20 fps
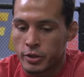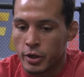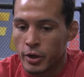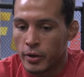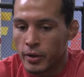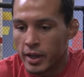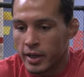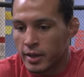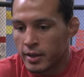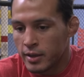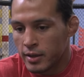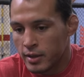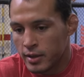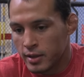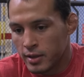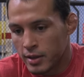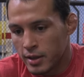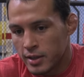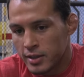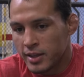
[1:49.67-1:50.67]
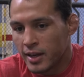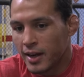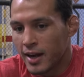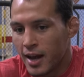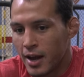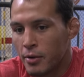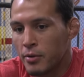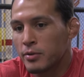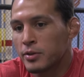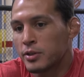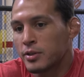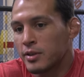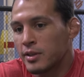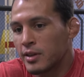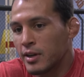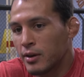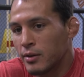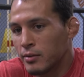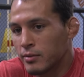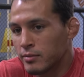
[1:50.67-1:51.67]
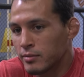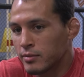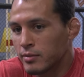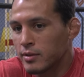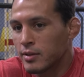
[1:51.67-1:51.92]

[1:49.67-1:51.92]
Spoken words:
So, like, he's a guy who's, you know,